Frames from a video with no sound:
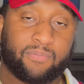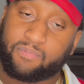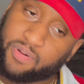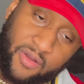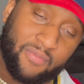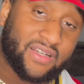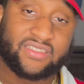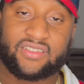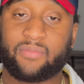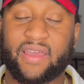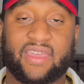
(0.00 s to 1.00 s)
Put my
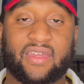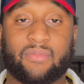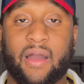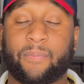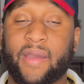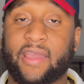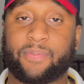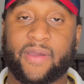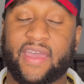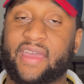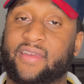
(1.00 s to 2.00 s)
stuff back in my
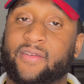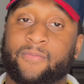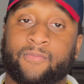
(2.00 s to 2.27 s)
backpack.